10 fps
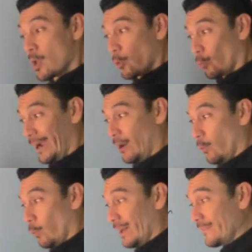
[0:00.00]
where
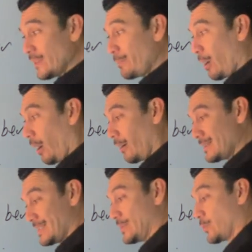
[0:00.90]
one of the
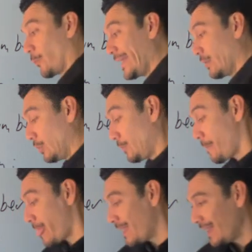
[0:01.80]
parts is real
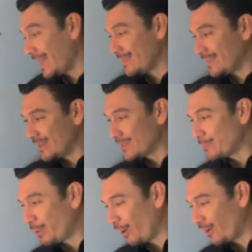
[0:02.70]
and the other
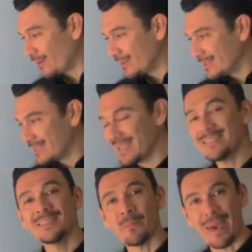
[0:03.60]
part
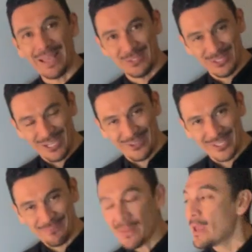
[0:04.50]
is imaginary.